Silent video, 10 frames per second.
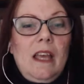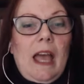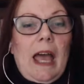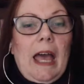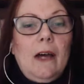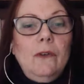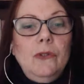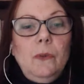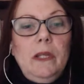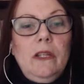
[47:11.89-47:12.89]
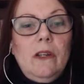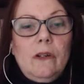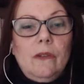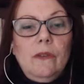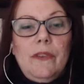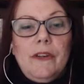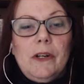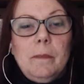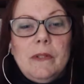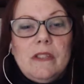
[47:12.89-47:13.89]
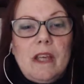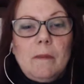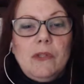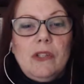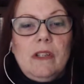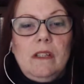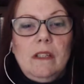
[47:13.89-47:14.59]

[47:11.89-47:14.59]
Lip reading: how do we know that our perception